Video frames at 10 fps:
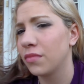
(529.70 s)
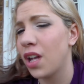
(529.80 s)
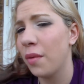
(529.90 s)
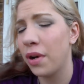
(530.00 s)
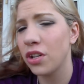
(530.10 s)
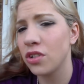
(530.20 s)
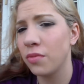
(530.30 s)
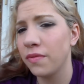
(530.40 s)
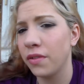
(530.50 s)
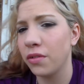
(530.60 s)

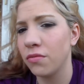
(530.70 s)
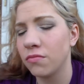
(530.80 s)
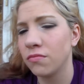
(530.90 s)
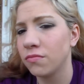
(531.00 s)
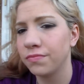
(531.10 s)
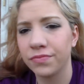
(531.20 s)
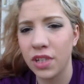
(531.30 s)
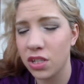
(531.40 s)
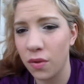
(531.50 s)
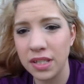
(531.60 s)
Non-perishable food
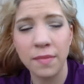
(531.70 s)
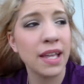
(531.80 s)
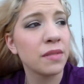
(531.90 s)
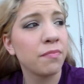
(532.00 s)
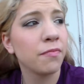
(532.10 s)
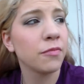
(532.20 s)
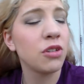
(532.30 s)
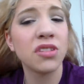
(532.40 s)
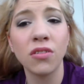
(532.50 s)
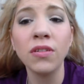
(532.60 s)
is always the best.
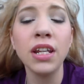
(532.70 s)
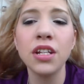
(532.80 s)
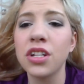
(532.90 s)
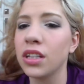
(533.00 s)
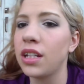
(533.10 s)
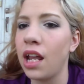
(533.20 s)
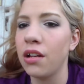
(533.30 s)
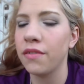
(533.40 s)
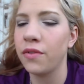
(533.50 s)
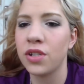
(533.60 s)
You still need to check the date
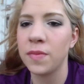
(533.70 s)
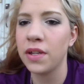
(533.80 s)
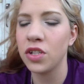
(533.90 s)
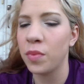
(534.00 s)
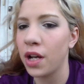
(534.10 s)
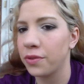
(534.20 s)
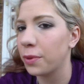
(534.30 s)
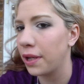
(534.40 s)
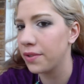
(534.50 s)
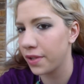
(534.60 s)
on the food. Just because you bought it
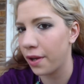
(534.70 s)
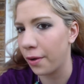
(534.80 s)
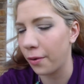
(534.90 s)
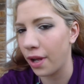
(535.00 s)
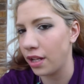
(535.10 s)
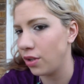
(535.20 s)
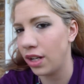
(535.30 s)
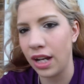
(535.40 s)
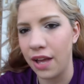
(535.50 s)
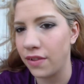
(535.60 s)
3 years ago and you
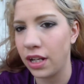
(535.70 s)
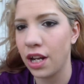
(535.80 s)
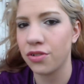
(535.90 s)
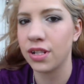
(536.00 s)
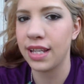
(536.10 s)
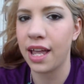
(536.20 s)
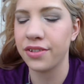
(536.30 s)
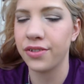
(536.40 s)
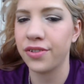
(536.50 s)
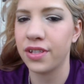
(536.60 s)
didn't have any natural
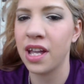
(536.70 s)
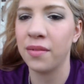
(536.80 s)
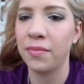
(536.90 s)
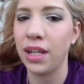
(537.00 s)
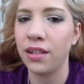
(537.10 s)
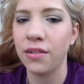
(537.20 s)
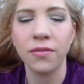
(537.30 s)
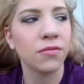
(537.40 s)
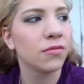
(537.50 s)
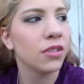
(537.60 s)
disasters does not mean
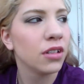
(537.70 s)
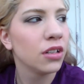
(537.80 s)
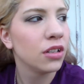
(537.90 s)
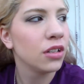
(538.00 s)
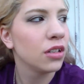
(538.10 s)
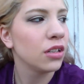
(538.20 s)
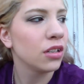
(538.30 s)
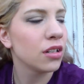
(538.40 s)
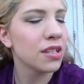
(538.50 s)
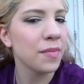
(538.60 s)

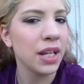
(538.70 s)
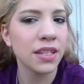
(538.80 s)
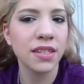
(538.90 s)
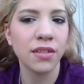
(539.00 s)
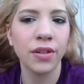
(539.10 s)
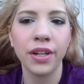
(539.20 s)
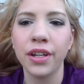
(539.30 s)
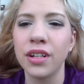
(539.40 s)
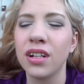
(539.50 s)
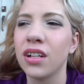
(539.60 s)
doesn't mean it's still
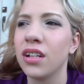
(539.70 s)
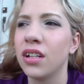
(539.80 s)
good.